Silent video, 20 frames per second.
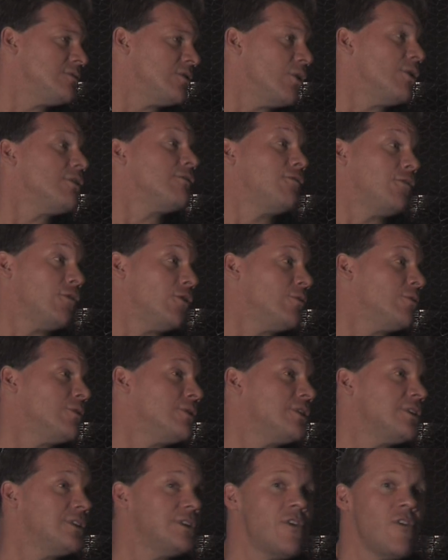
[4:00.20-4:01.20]
going
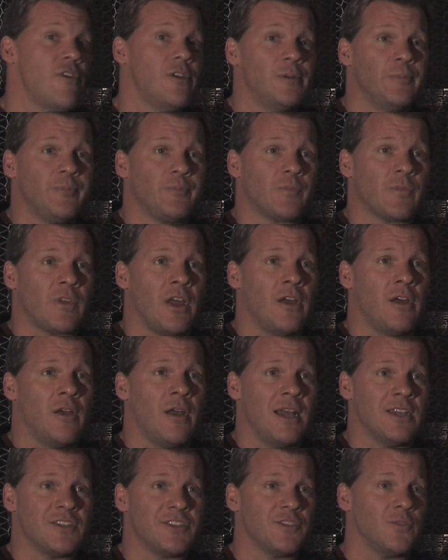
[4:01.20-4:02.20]
forward uh,
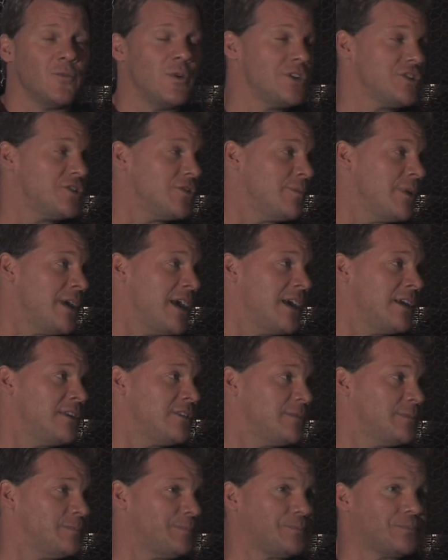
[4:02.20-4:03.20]
as an original
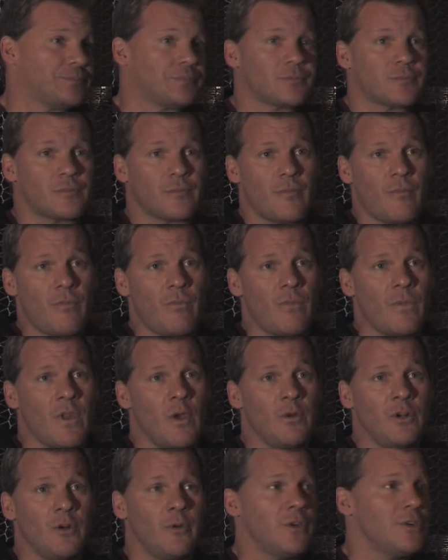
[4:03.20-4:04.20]
band.
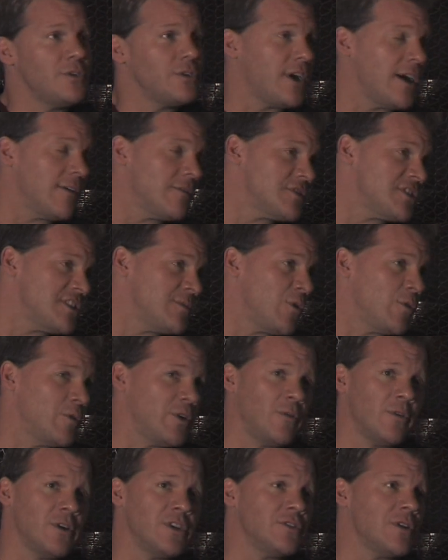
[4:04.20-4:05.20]
We don't want to do covers anymore. We
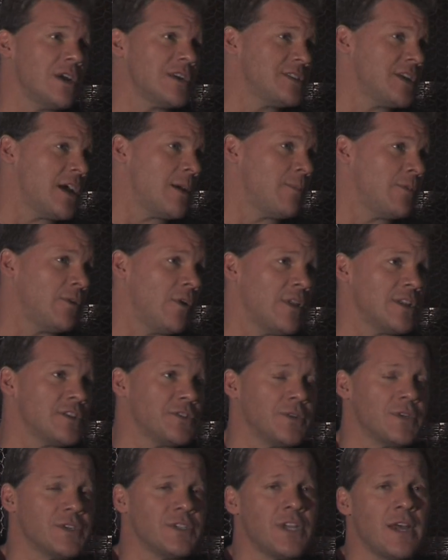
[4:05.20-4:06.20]
don't want to dress up and all that
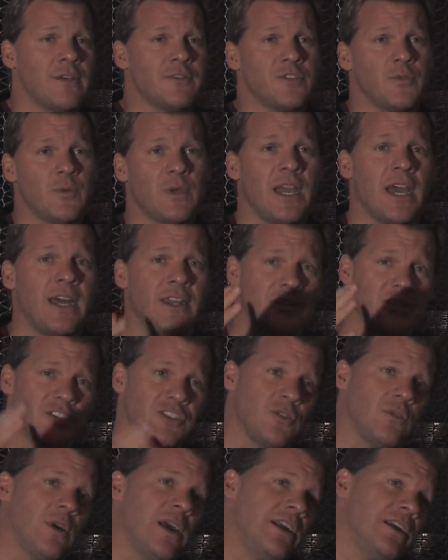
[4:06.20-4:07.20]
sort of stuff. So we kind of
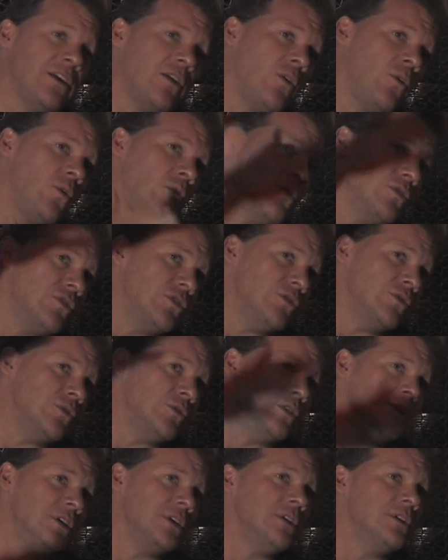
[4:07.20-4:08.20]
just created a whole
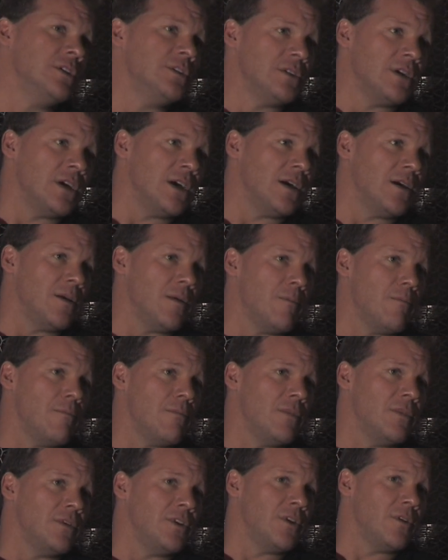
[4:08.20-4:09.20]
new, um,
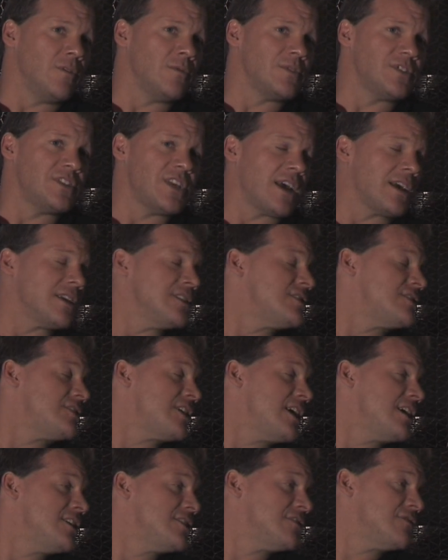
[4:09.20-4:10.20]
you know, second
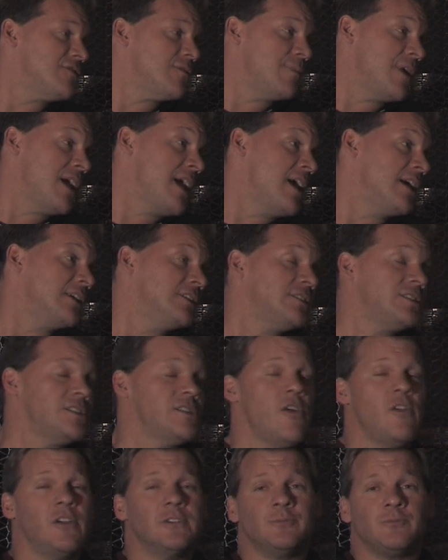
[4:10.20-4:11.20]
stage of the band.
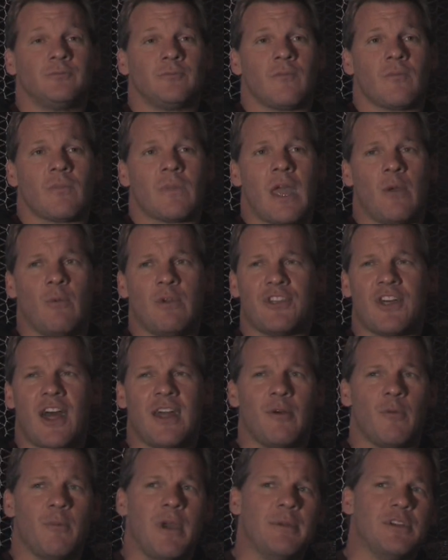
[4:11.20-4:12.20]
And we
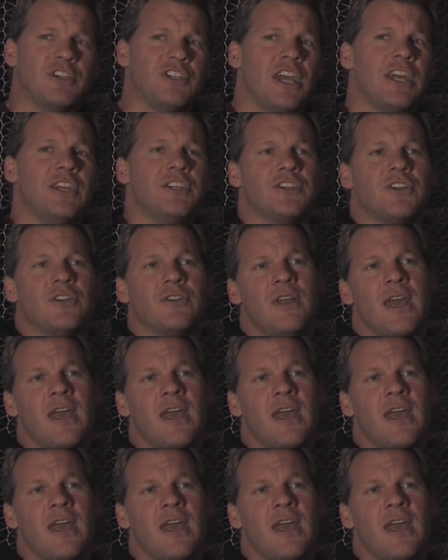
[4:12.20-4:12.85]
thought about maybe changing our